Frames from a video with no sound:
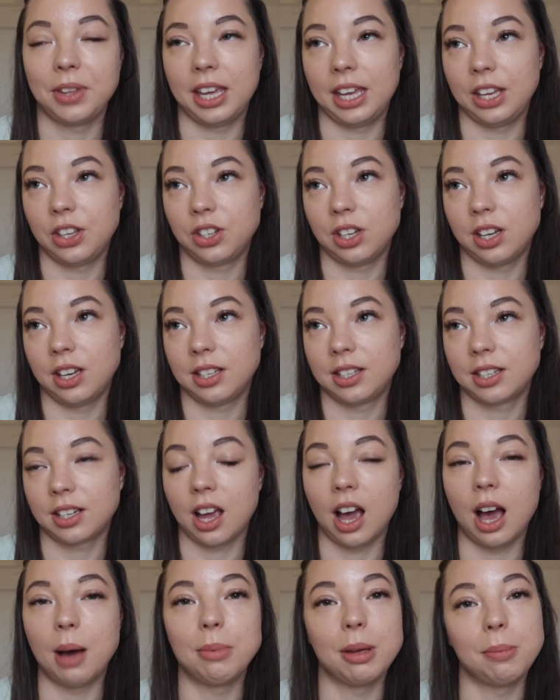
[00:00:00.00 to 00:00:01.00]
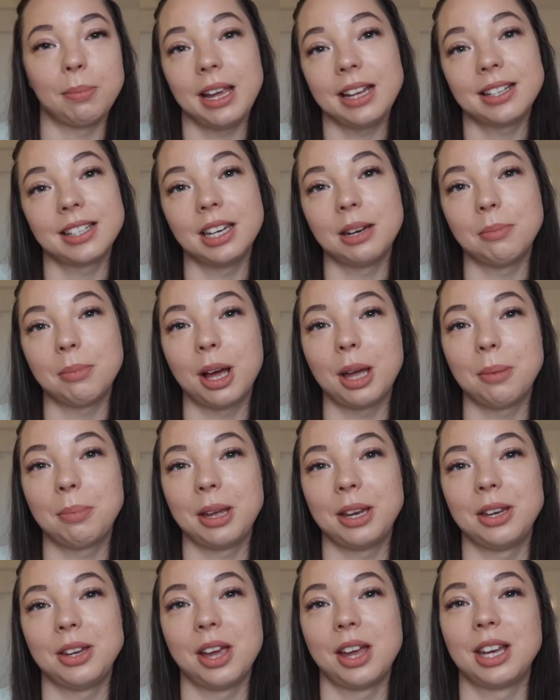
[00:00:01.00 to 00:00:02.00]
It just can't be beaten in my
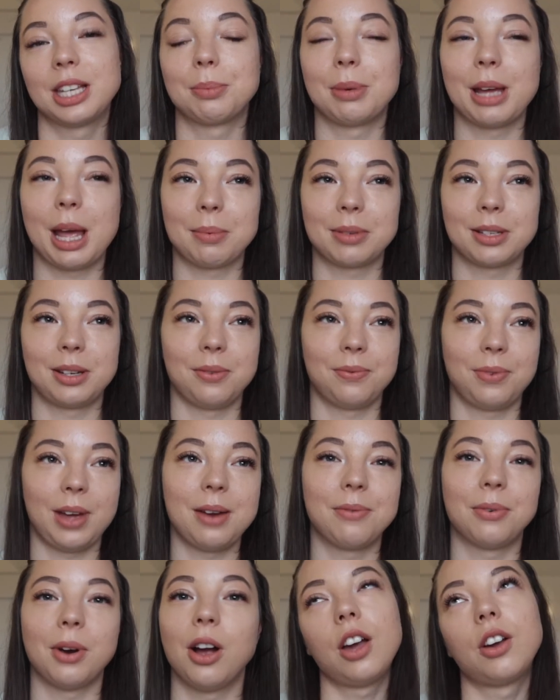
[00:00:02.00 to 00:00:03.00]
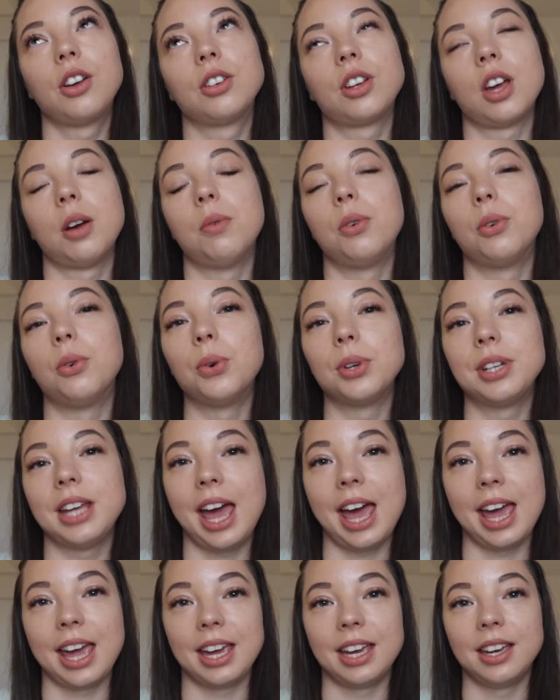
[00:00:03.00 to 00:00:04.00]
opinion. It's my absolute favorite. I could go on all
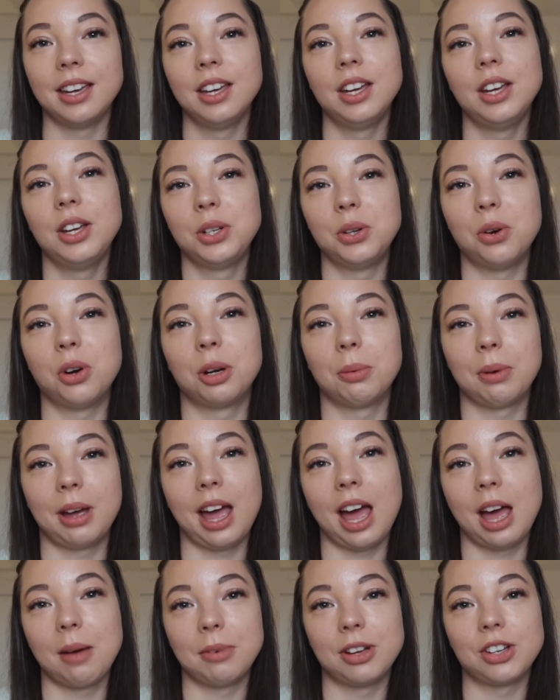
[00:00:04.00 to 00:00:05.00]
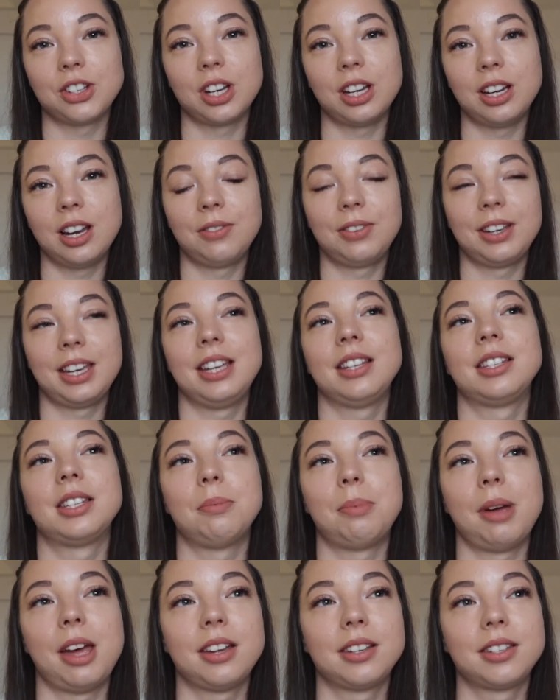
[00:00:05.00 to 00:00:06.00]
day talking about how much I love it. It's
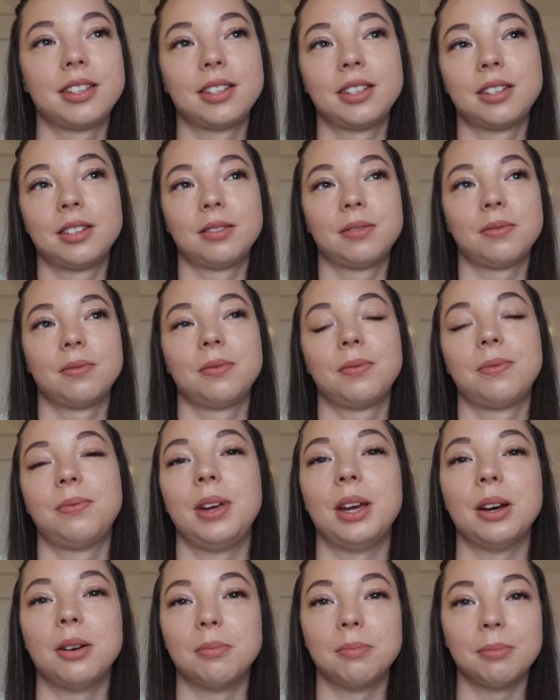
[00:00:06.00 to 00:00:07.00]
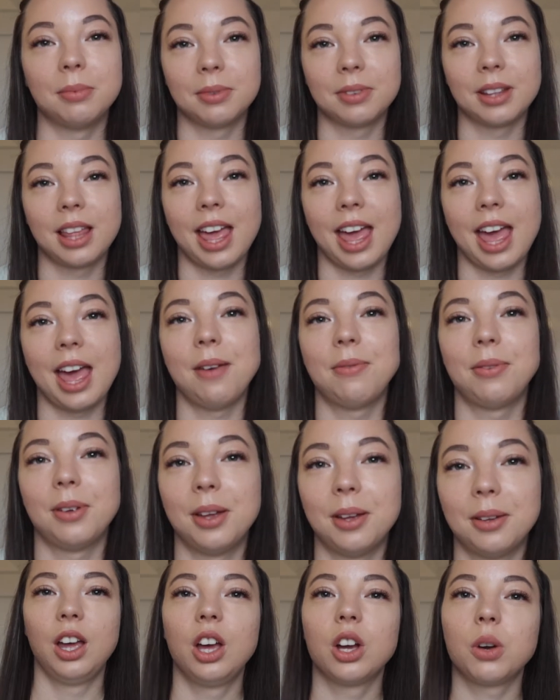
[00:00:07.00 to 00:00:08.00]
the best film
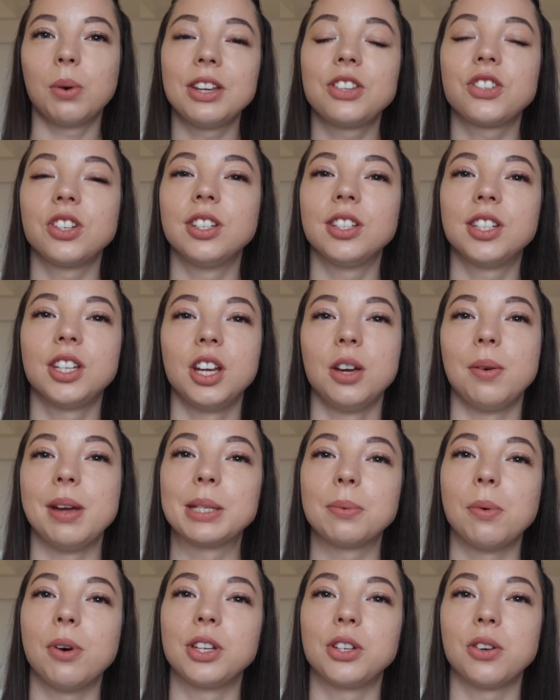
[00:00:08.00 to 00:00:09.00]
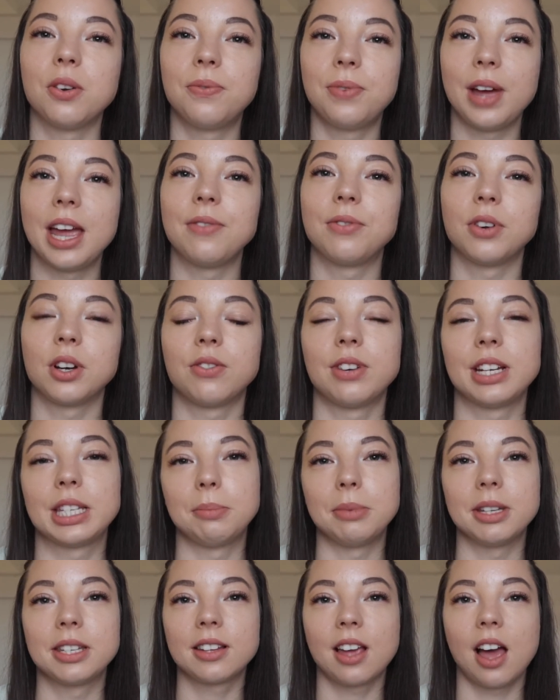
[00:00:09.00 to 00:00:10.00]
ever. Question two is what is your favourite
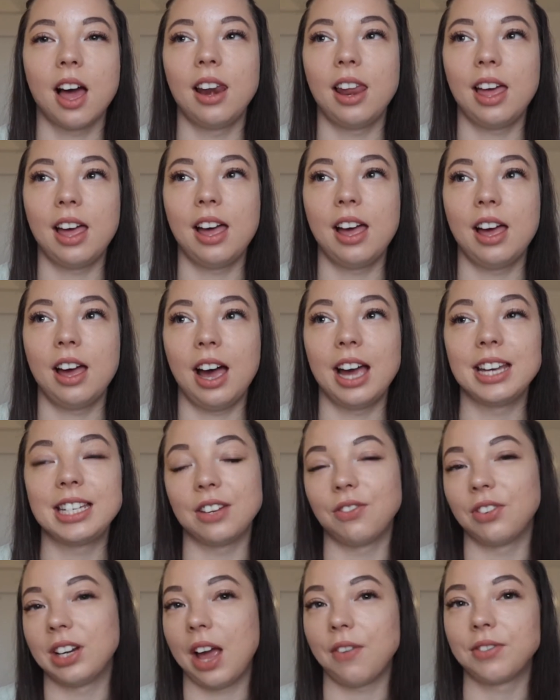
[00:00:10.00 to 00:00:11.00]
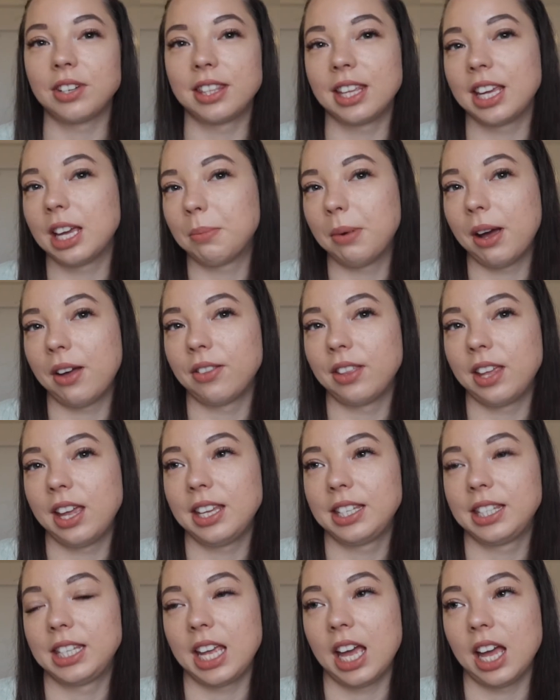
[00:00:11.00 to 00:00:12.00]
Christmas colour? I didn't really have to think about
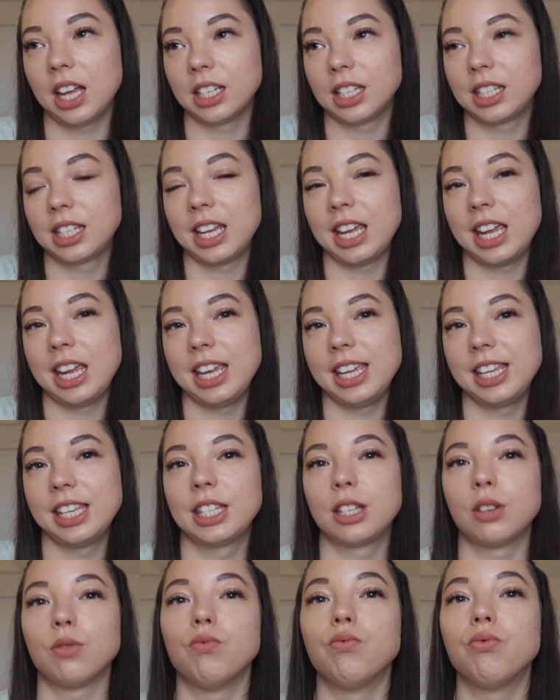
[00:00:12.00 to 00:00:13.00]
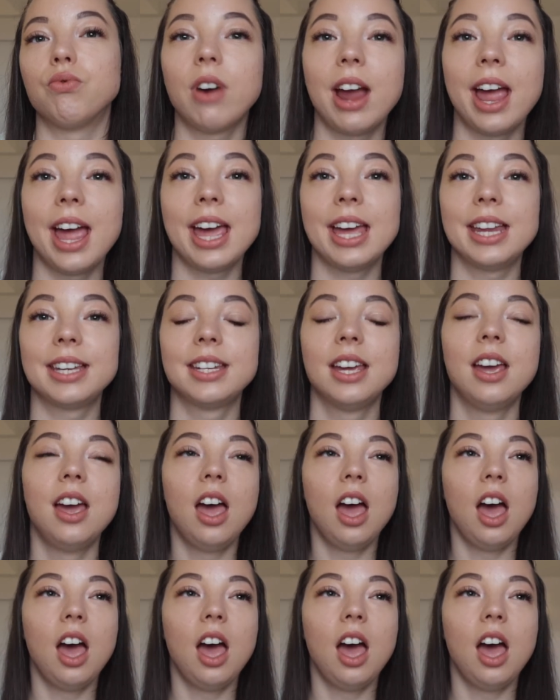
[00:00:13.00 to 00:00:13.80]
this. The answer is red.